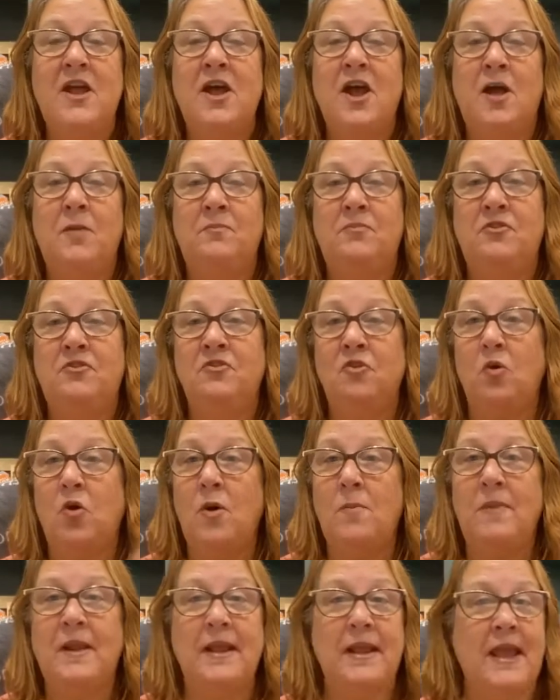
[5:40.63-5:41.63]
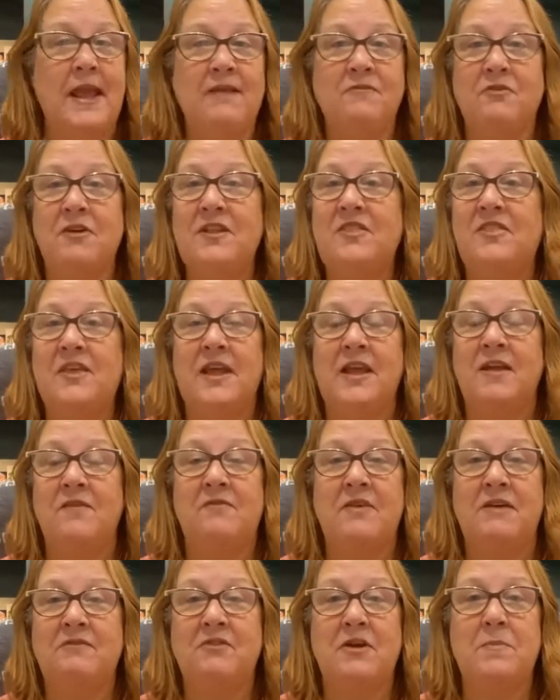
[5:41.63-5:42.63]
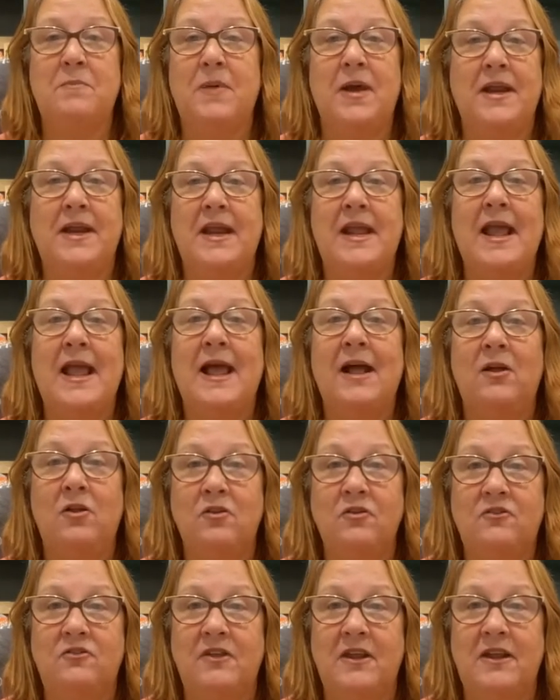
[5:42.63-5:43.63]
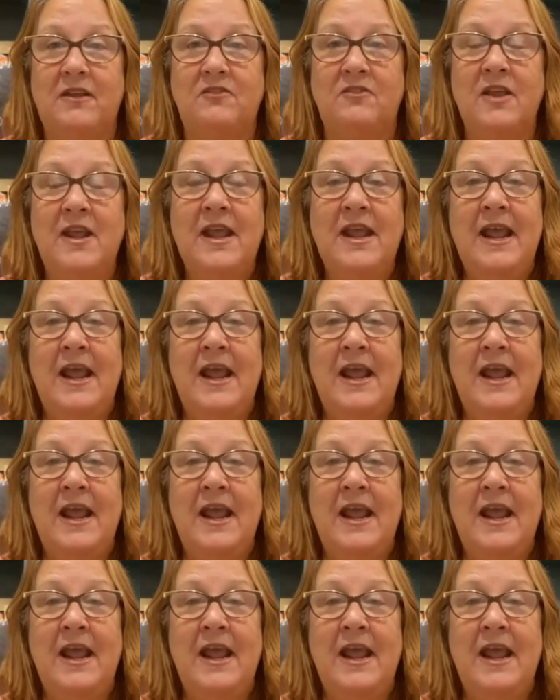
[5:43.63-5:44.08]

absorbing everything of everybody else's